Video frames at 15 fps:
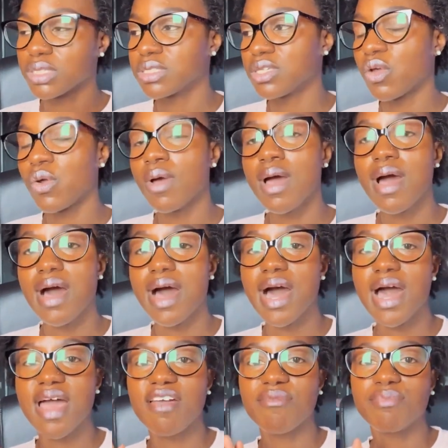So
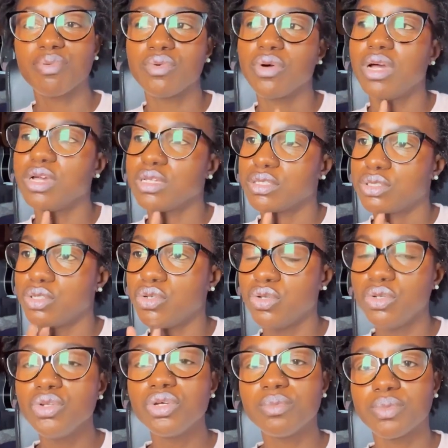I bought 2
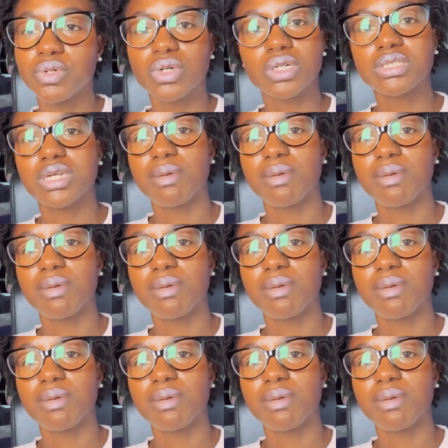new books.